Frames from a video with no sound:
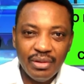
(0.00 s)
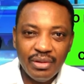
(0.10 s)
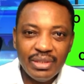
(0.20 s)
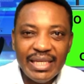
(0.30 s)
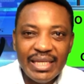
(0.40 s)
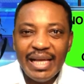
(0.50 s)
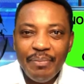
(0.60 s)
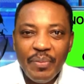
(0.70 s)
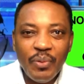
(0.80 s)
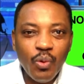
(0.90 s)
Say, these are
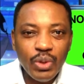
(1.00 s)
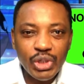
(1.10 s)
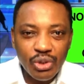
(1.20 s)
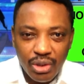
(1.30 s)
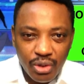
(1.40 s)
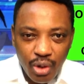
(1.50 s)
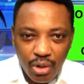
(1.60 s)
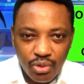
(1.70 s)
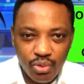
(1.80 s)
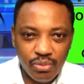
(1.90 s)
people we should not
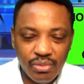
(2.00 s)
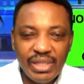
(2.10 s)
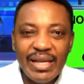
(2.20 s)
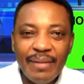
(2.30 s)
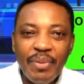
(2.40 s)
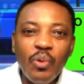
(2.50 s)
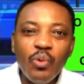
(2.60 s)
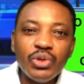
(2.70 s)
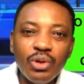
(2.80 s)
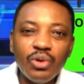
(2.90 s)
talk to. These are people
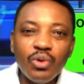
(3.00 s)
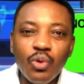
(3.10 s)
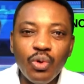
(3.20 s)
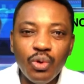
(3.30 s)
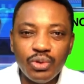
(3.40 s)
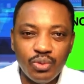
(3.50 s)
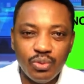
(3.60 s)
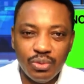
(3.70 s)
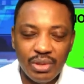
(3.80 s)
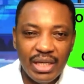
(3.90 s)
we should not go close to.
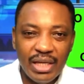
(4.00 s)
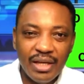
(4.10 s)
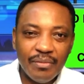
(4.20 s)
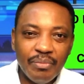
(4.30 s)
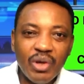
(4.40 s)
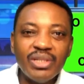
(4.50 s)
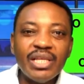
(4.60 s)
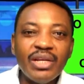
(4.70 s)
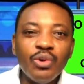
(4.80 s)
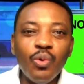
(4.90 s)
Because
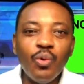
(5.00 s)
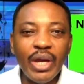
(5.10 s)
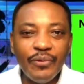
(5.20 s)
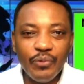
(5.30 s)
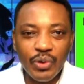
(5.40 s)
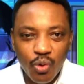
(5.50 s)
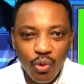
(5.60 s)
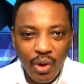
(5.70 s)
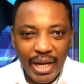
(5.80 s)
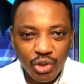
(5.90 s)
they know if we
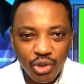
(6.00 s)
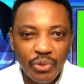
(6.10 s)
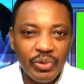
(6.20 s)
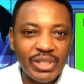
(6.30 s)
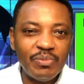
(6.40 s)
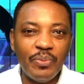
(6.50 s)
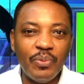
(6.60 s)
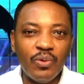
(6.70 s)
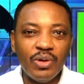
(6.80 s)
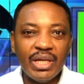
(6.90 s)
go and join with these
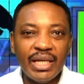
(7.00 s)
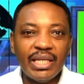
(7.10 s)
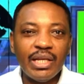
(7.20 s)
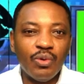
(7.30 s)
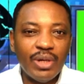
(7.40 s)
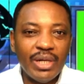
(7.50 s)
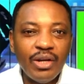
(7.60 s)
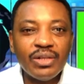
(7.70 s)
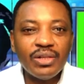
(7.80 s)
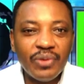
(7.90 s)
people, they will lead
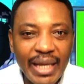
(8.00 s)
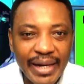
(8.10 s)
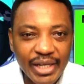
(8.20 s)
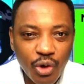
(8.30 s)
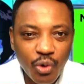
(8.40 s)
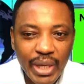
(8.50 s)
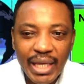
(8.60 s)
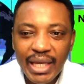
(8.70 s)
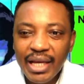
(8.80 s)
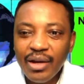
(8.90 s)
us for direction
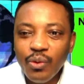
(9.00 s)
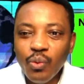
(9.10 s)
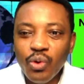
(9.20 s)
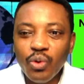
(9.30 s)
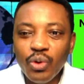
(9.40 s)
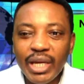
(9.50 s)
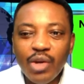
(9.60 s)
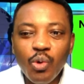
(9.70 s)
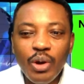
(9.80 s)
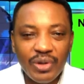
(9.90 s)
way. We no go get
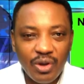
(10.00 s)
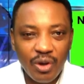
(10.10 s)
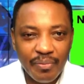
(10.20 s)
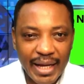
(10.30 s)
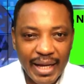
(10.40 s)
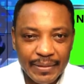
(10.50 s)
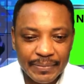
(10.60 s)
no way for turn back.